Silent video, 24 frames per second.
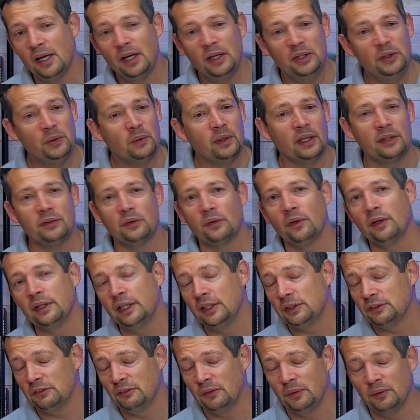You can run
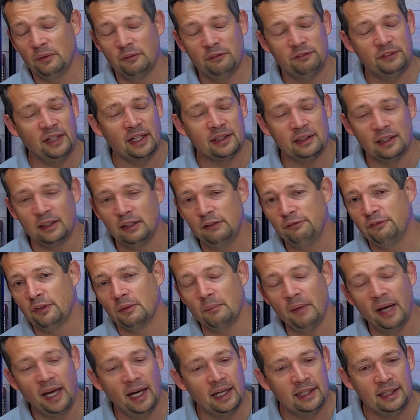it technically
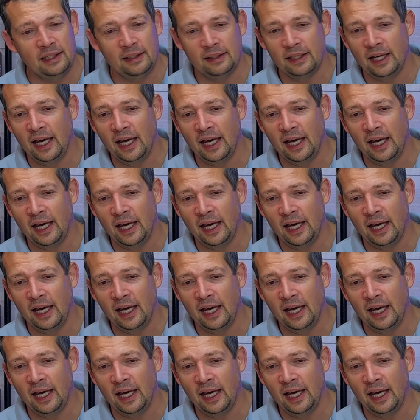from any